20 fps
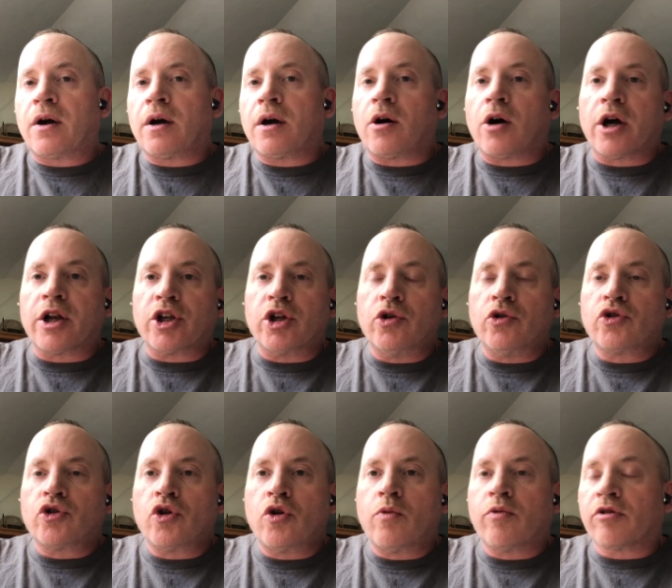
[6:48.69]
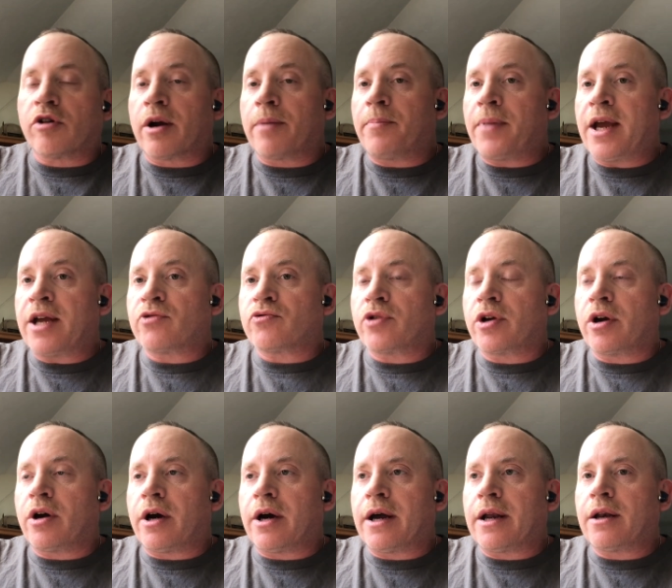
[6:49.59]
on YouTube or on
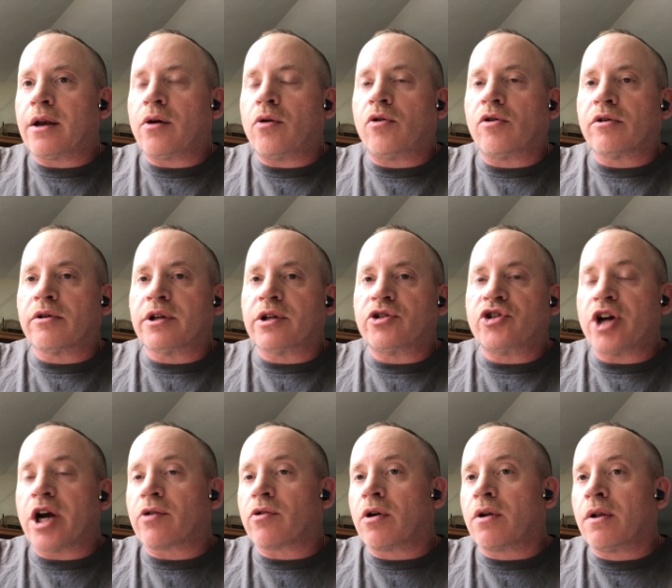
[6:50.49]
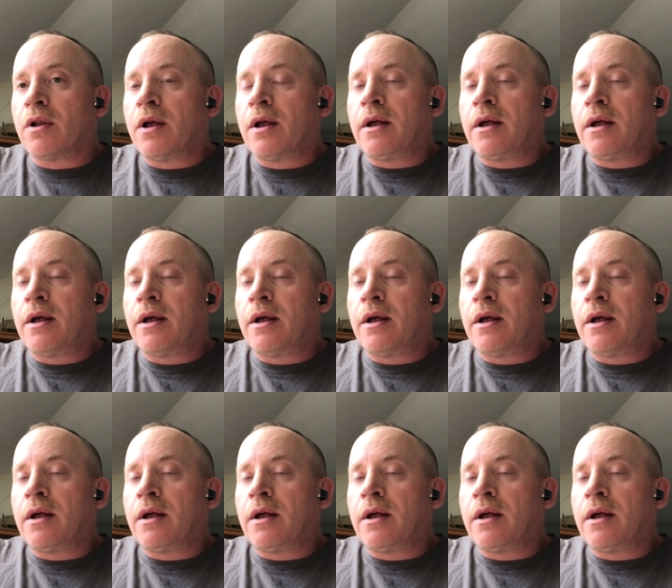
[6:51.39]
Patreon or in general.